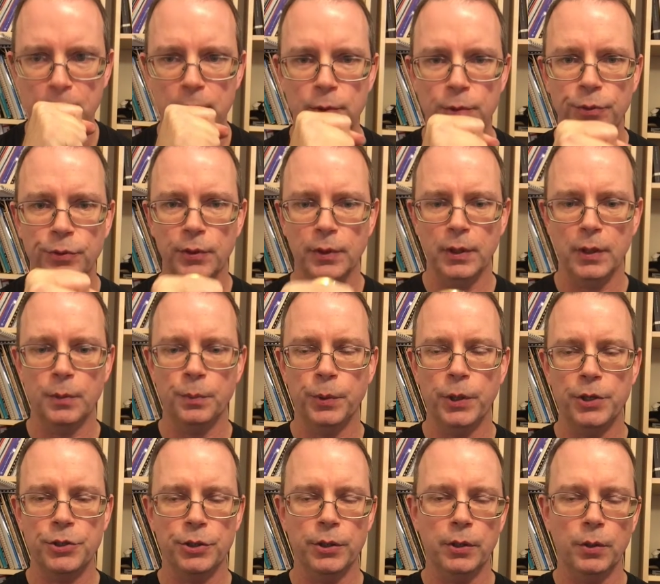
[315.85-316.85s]
Use a lot of
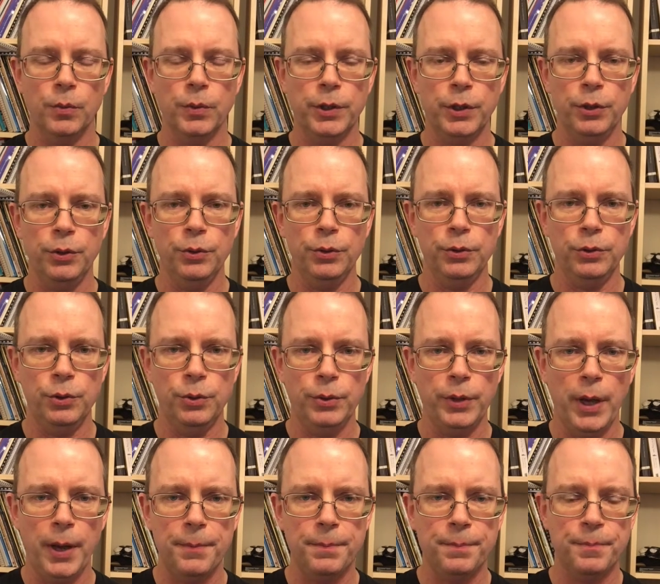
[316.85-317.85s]
pressure. I don't want to do
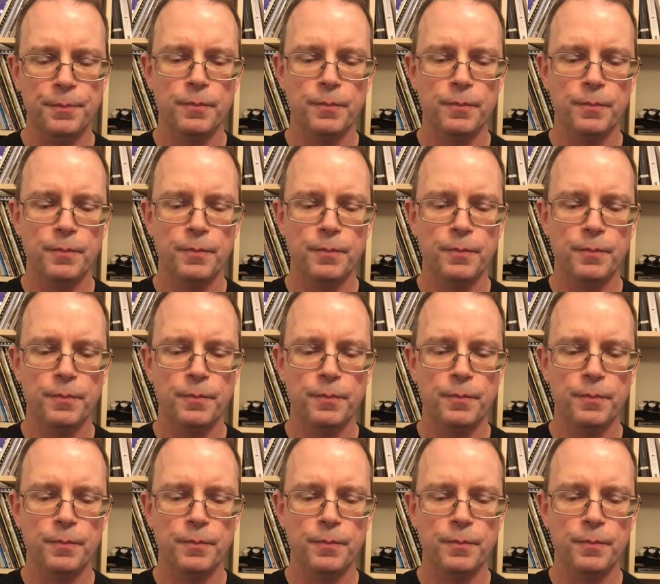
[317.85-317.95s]
that.